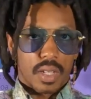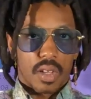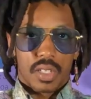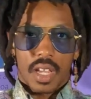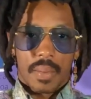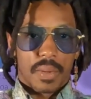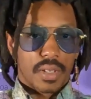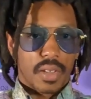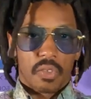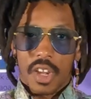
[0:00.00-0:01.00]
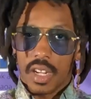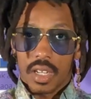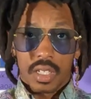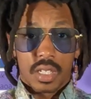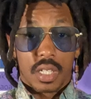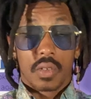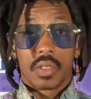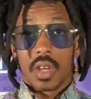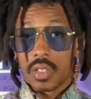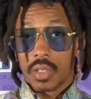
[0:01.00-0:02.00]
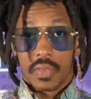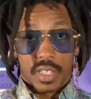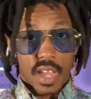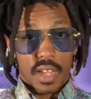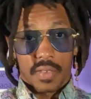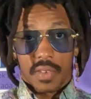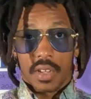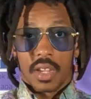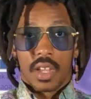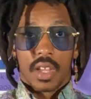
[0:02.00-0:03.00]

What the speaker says: all type of like records. He was also a photographer.